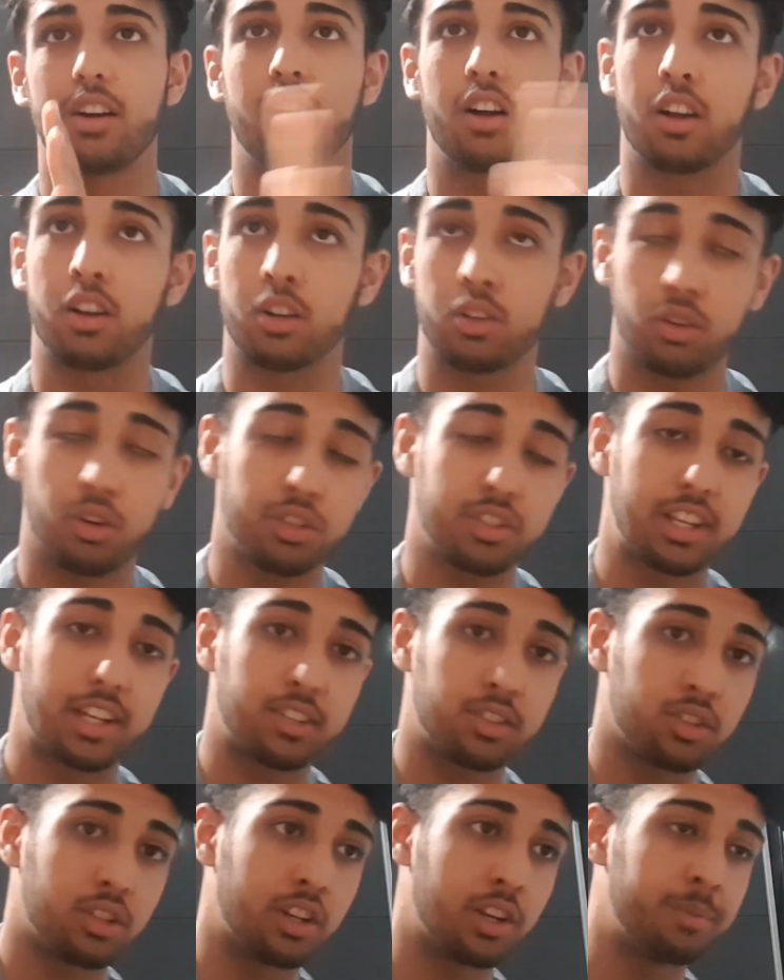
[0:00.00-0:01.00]
across that
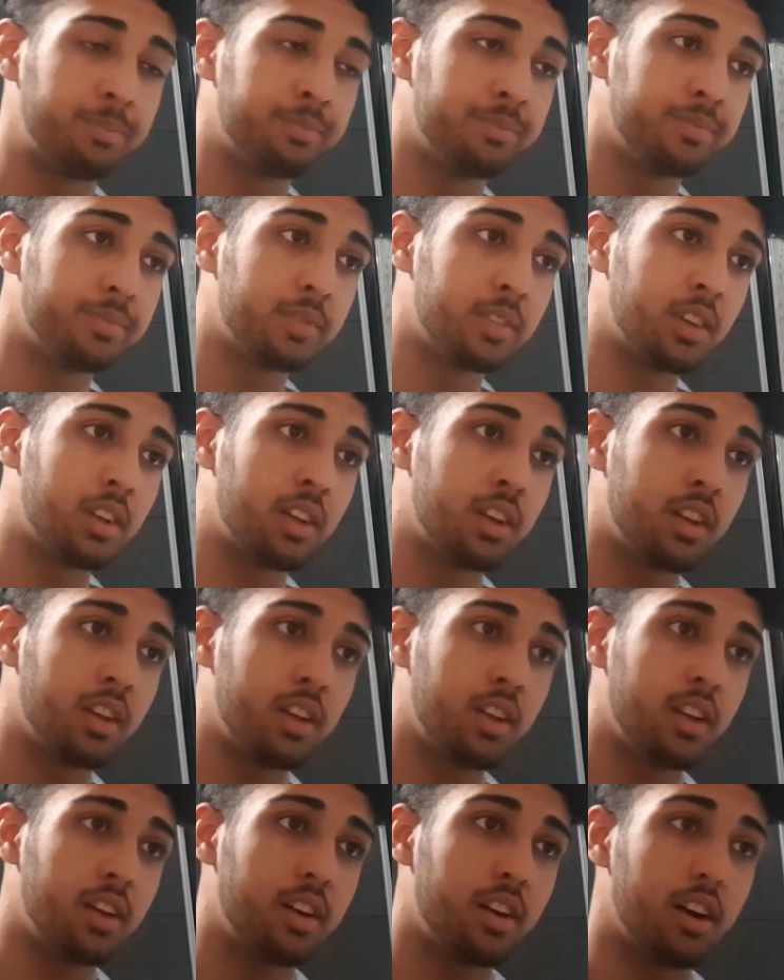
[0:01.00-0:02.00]
time,
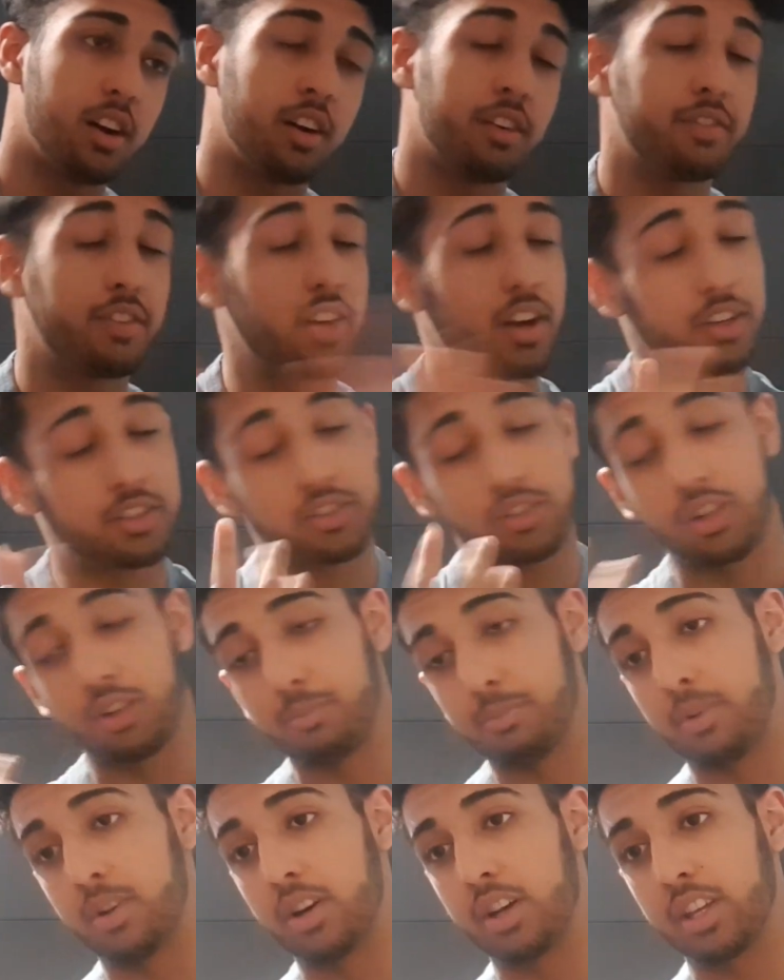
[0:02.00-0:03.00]
I first got
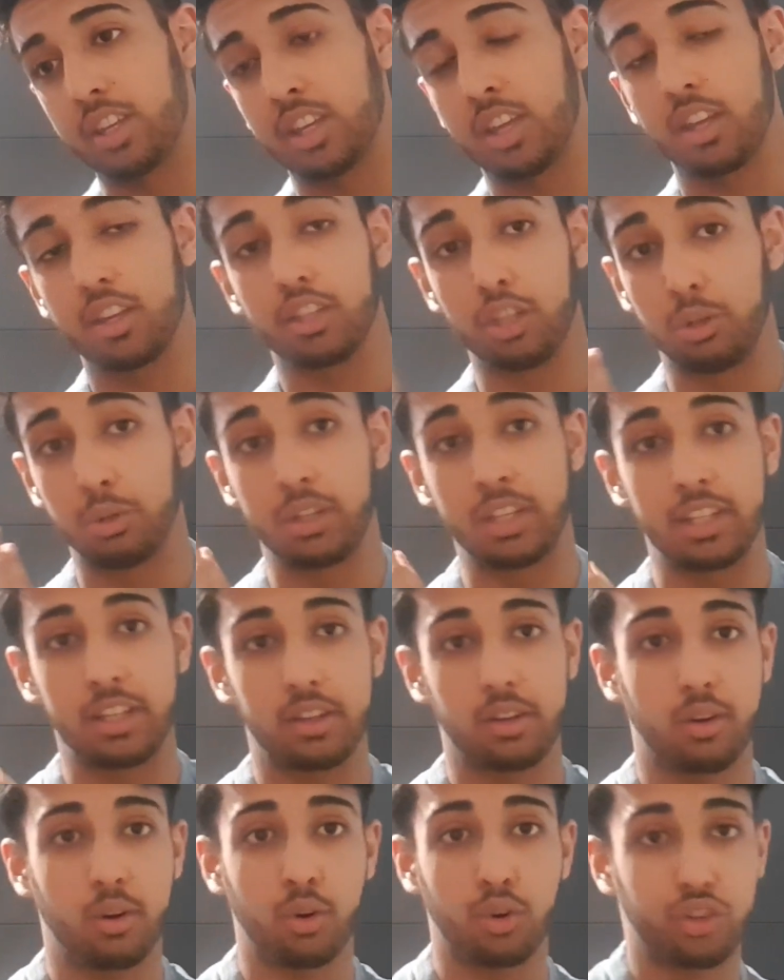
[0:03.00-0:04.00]
my UNIQ
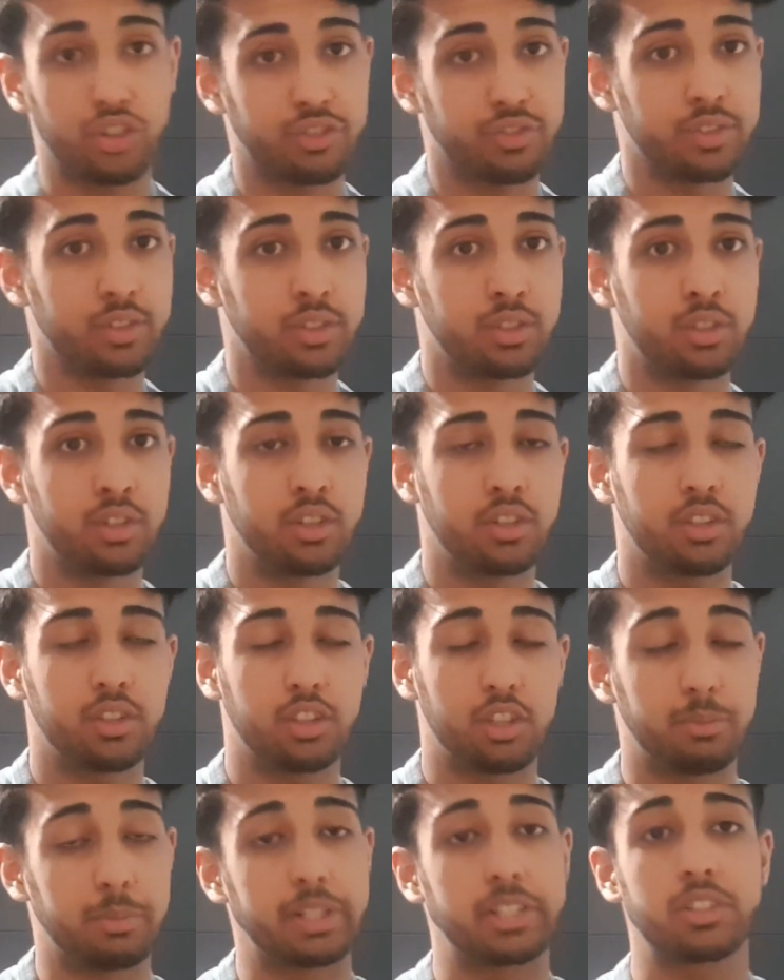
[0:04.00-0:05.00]
Oxford
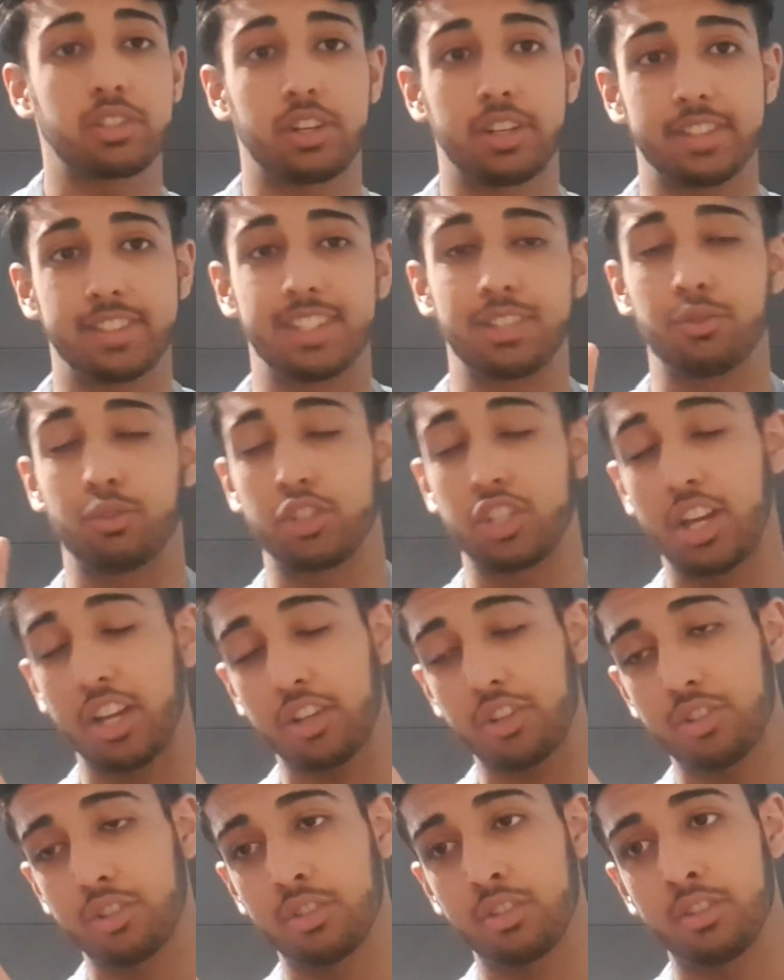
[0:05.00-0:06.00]
Human Sciences
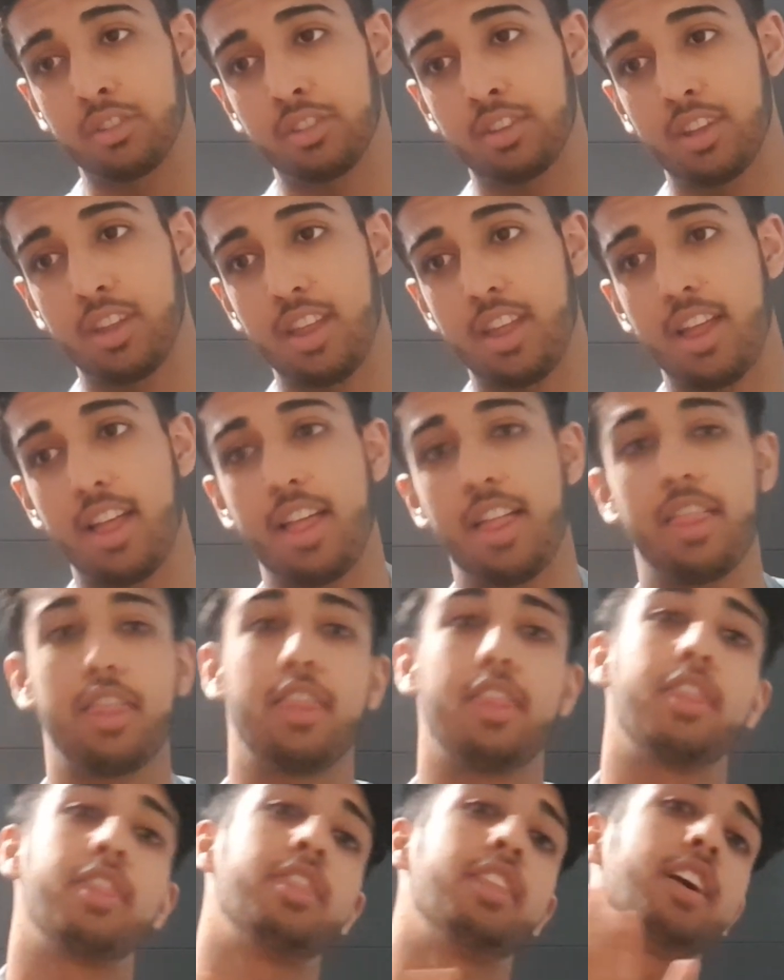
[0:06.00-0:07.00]
rejection.
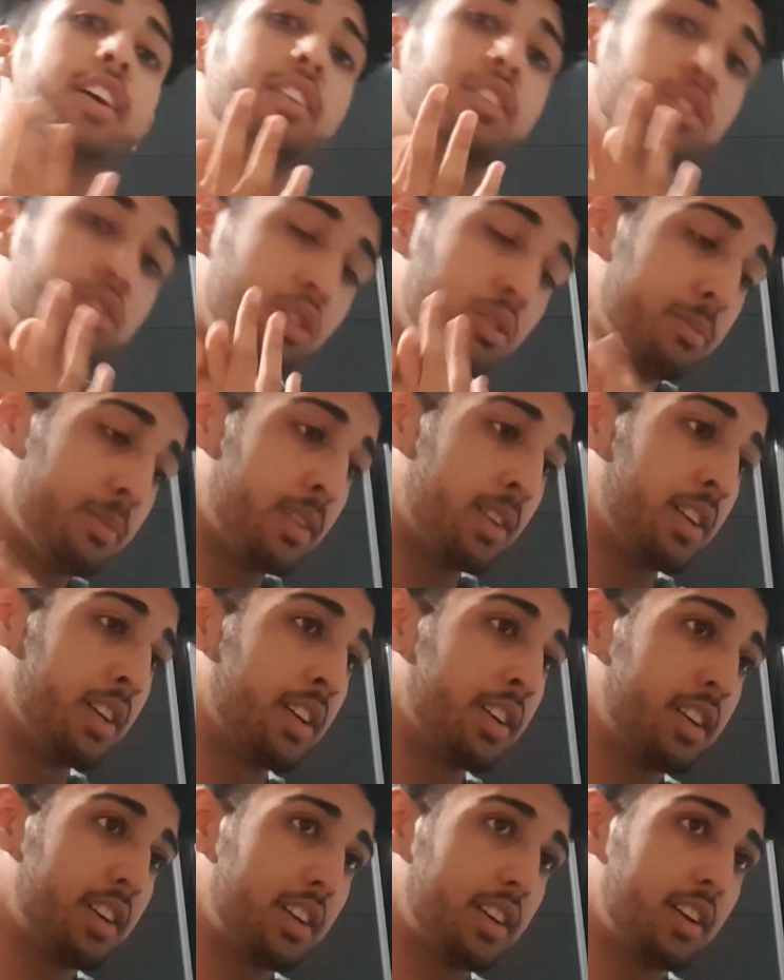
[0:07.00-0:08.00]
Then
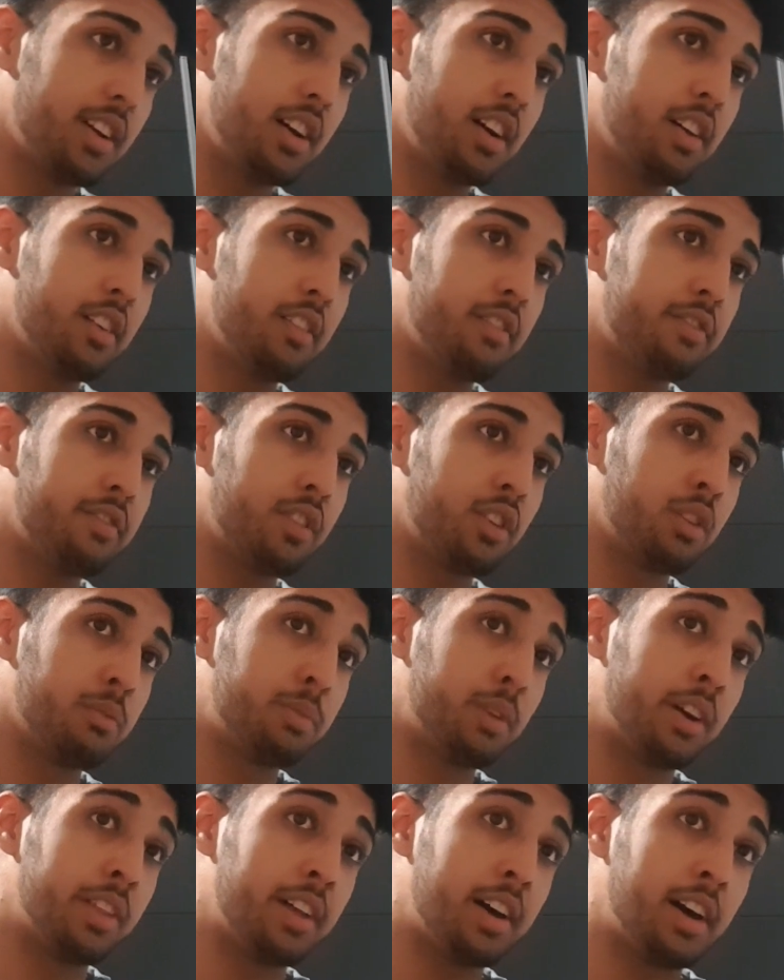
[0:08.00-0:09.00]
followed
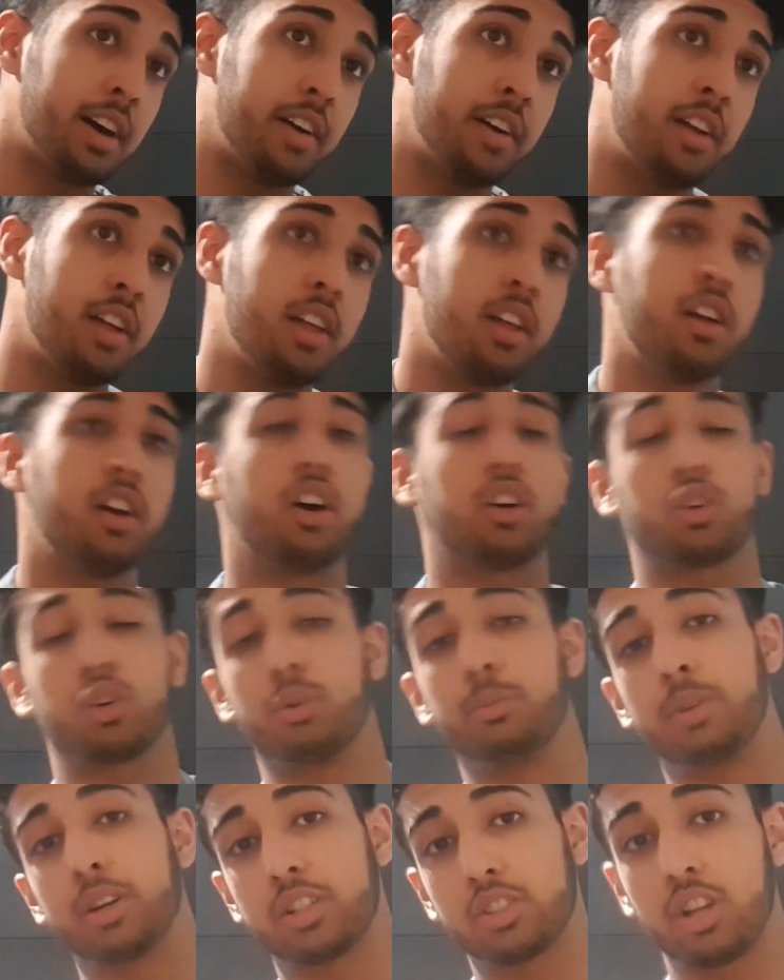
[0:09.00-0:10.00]
by that, I got
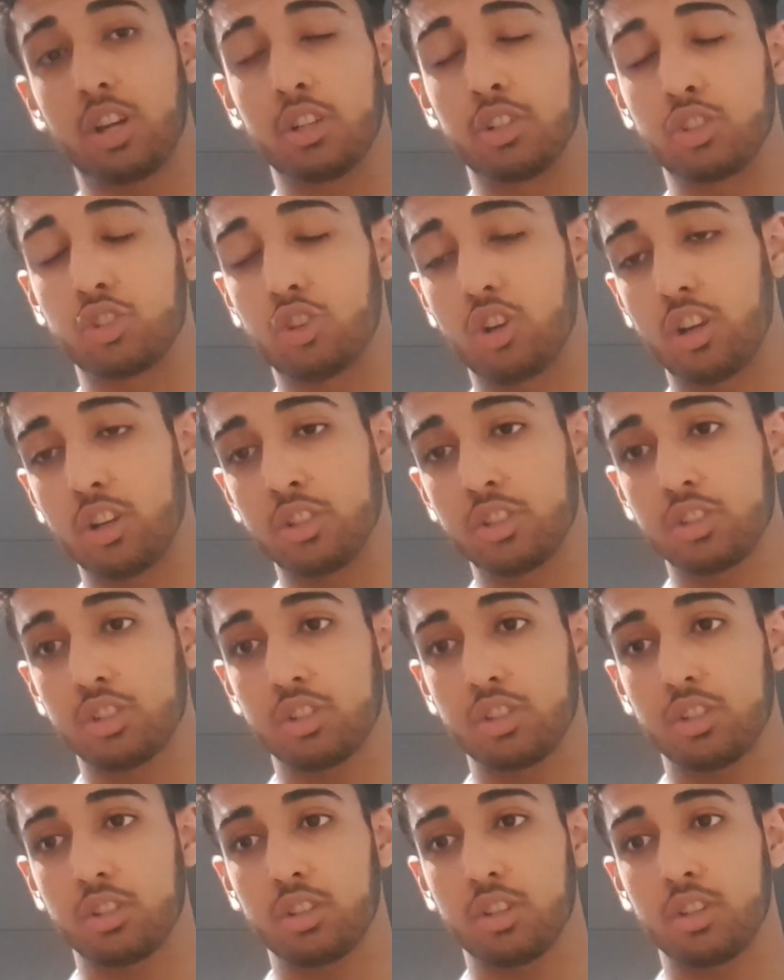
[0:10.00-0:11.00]
my Sutton Trust